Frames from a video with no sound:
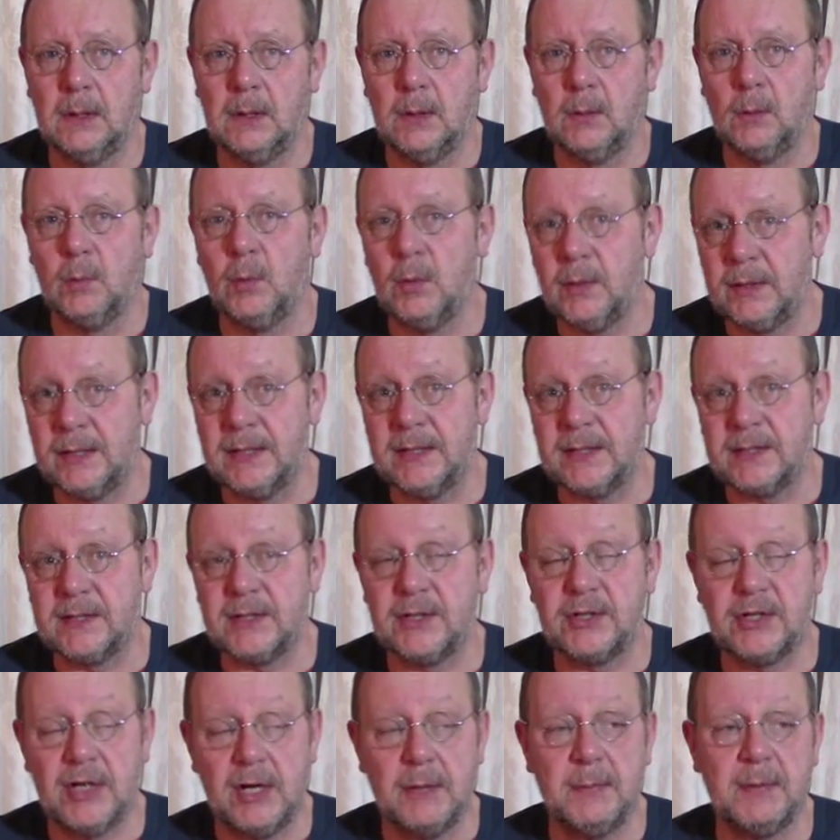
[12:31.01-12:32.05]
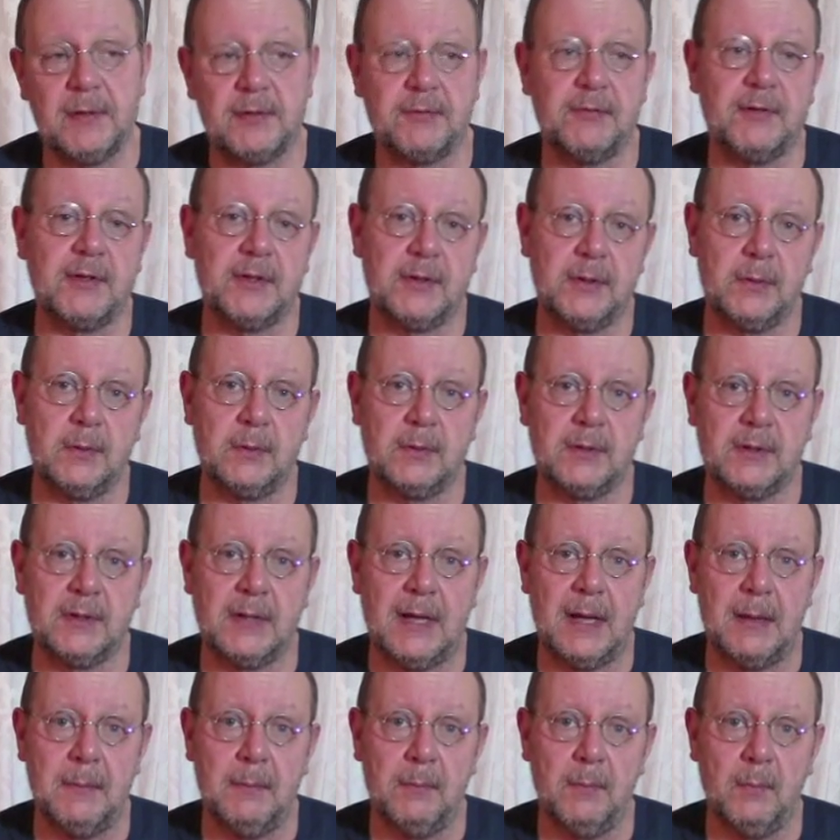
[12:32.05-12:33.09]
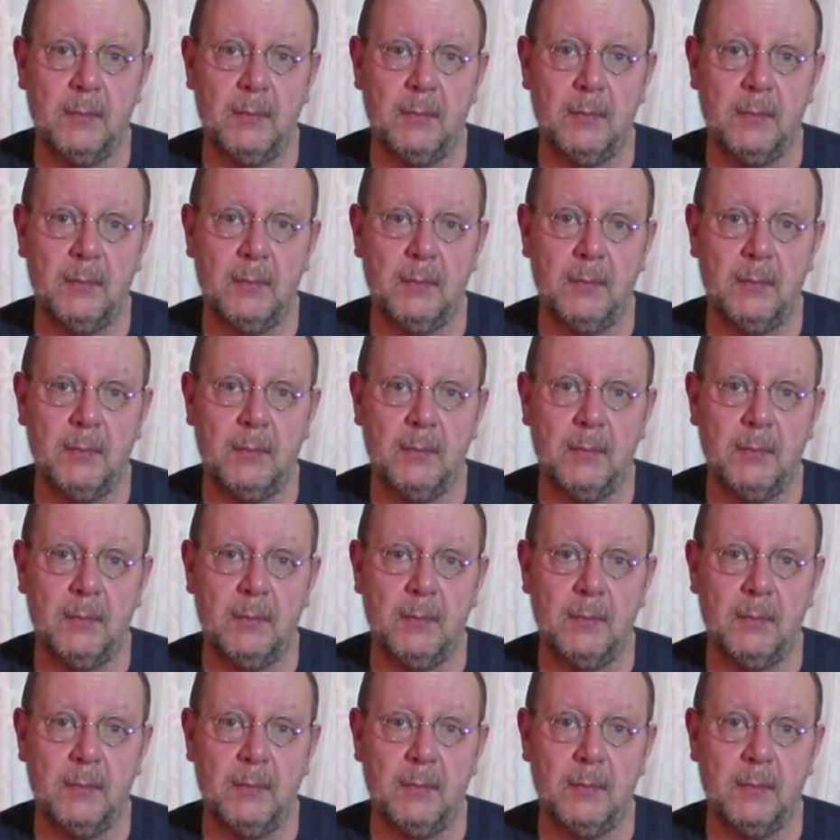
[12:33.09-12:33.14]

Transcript: Wood is the cheapest resource and